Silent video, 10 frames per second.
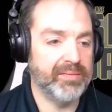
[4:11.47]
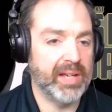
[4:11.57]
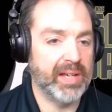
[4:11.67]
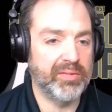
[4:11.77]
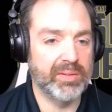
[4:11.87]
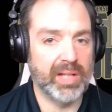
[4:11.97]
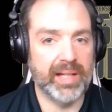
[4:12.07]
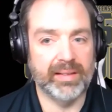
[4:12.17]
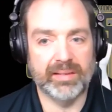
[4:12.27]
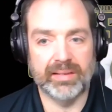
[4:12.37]
they feel
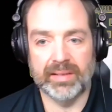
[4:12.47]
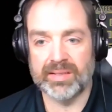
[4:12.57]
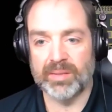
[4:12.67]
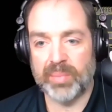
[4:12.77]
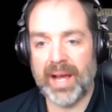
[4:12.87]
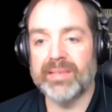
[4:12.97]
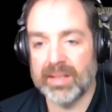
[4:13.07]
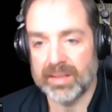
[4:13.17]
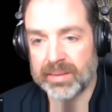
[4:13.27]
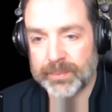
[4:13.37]
like it's a bad
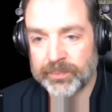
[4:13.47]
thing.